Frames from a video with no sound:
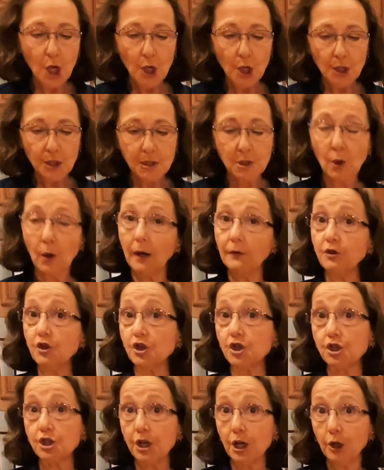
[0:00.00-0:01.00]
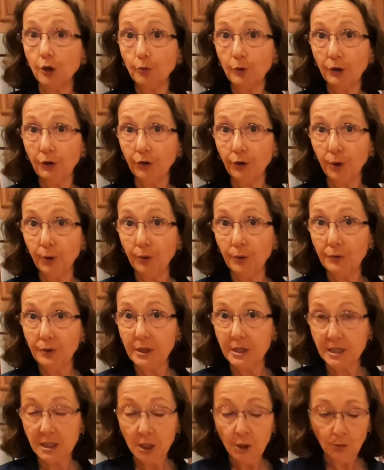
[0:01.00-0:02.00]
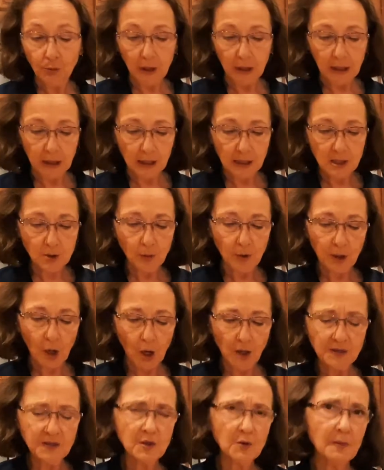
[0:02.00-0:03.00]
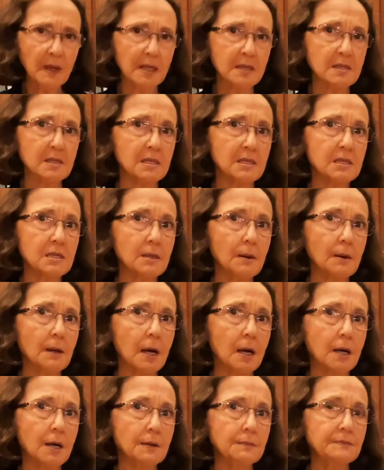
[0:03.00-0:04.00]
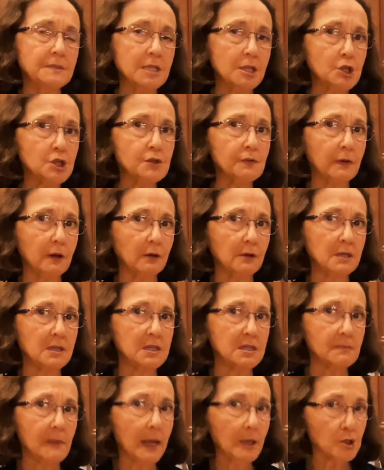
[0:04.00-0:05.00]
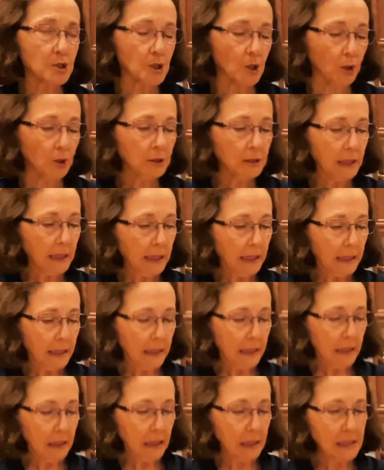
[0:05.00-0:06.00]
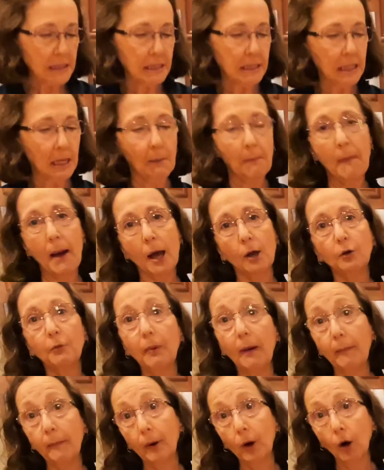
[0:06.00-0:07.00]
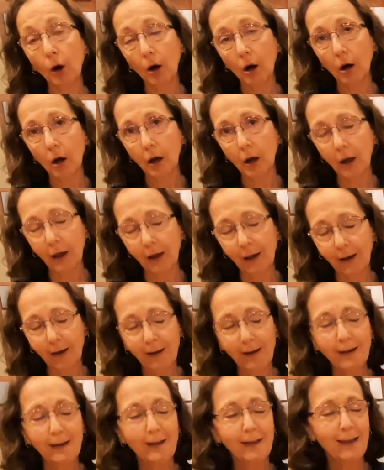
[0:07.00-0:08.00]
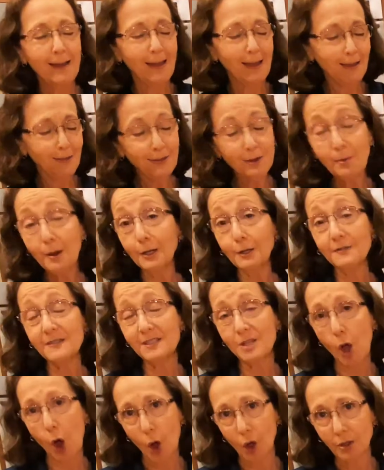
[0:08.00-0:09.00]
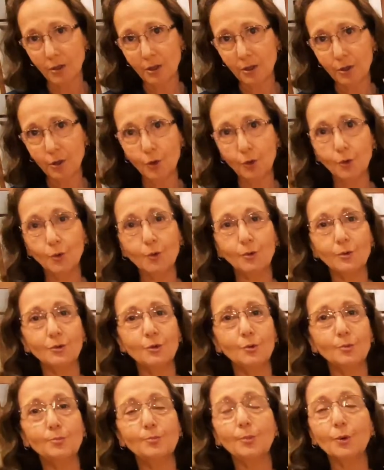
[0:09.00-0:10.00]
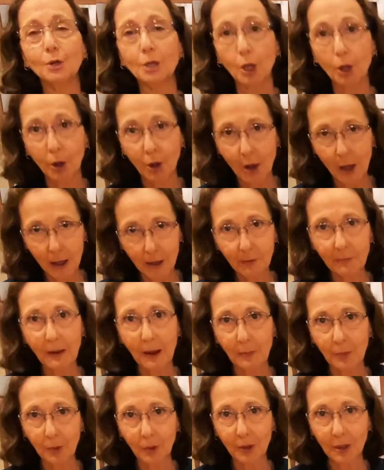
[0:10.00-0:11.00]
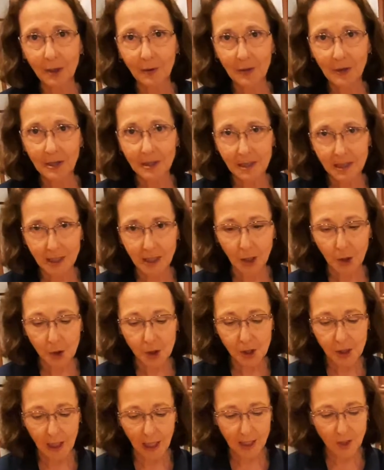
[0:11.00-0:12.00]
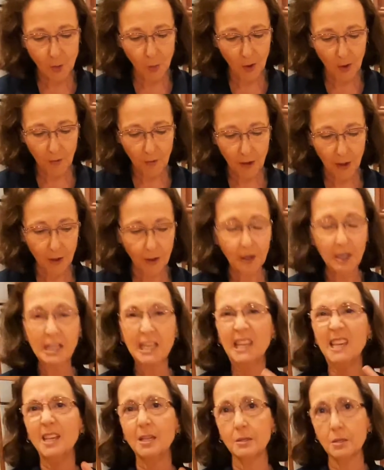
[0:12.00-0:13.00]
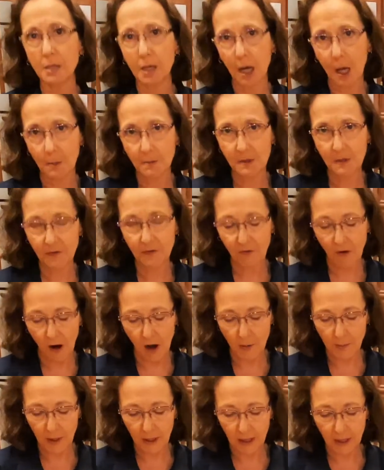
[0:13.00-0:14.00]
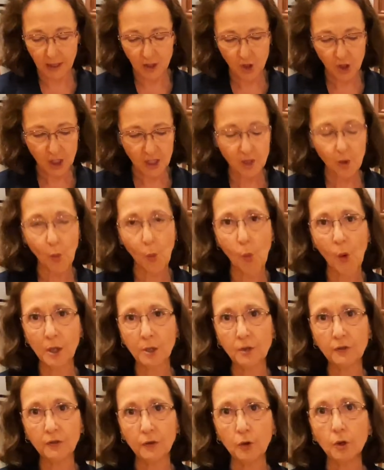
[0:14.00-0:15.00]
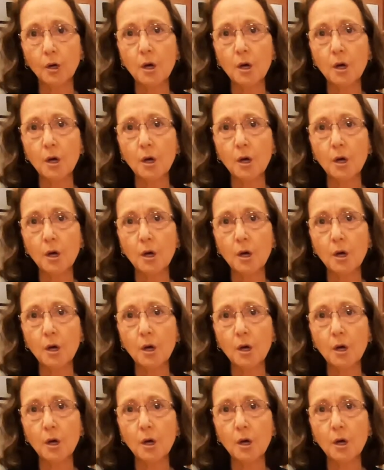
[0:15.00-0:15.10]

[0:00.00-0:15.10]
So I've just shared with you these ingredients. What also makes this dish very special is the amount of pepper and the amount of salt. You put a lot of pepper in this dish. That's where the heat comes from, and it's just a wonderful